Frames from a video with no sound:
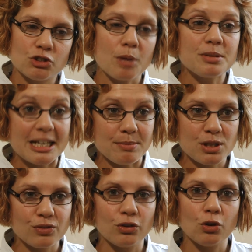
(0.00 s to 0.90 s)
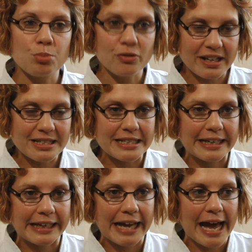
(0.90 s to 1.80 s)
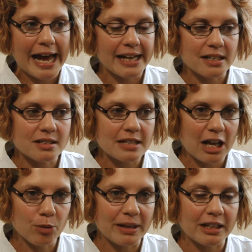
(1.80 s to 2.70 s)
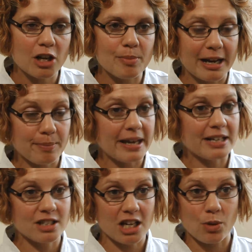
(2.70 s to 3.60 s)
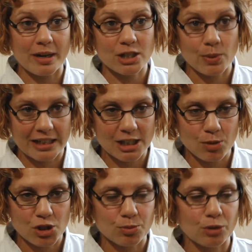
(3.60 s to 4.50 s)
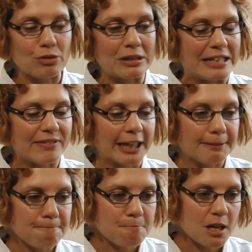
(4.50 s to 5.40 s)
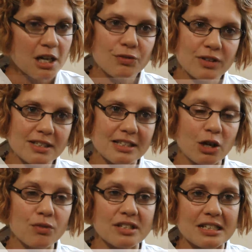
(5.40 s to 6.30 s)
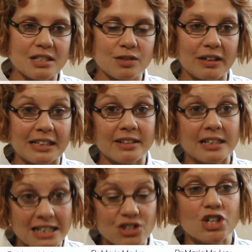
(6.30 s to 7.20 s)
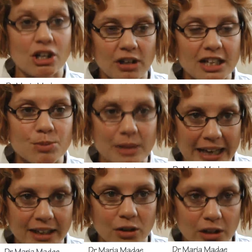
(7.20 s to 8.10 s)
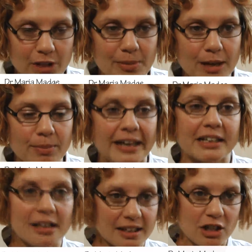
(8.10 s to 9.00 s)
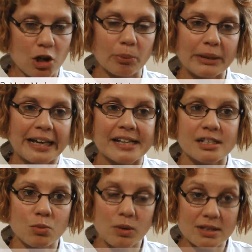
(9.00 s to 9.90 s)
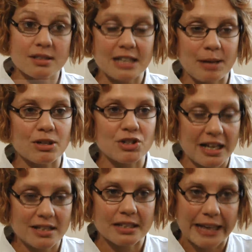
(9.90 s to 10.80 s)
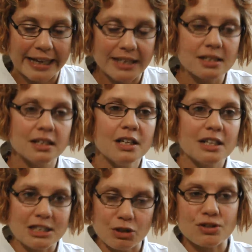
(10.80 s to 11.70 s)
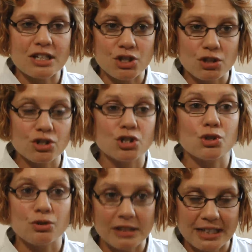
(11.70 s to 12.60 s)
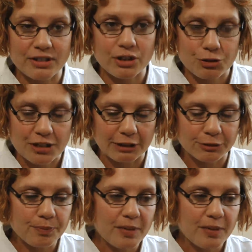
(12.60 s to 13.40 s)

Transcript: Top tips for preventing and helping low back pain to go away as quickly as possible and relieving it. First thing obviously is to find out that it is generalised mechanical low back pain and nothing complicated. Once established that's the case, there's lots of things you can do to relieve it yourself.